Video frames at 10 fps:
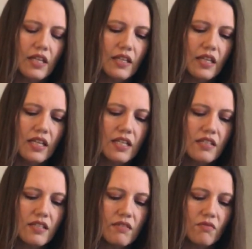that
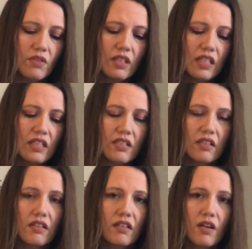he's willing to
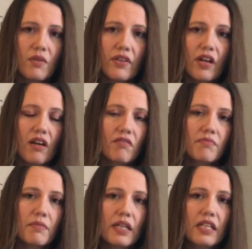go without
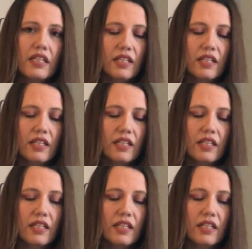many